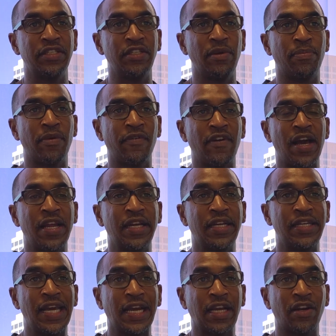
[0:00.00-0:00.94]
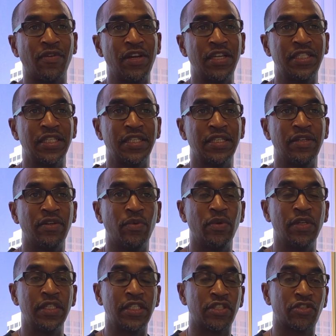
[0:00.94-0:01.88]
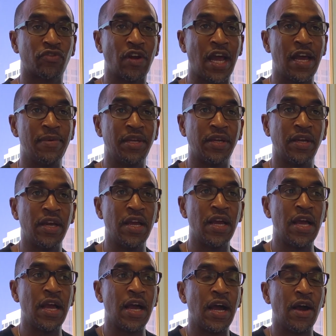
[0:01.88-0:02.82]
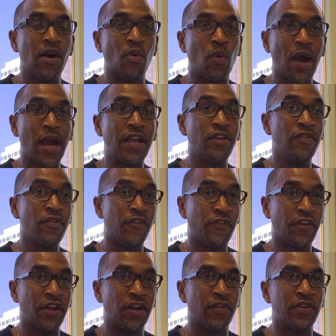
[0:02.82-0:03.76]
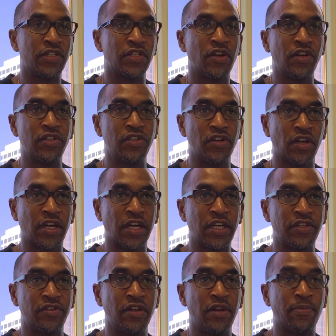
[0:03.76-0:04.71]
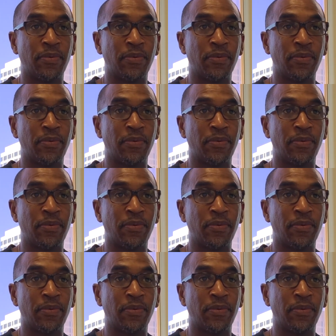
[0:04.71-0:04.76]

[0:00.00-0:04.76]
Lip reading: you provide a declaration describing why you fear returning to your country.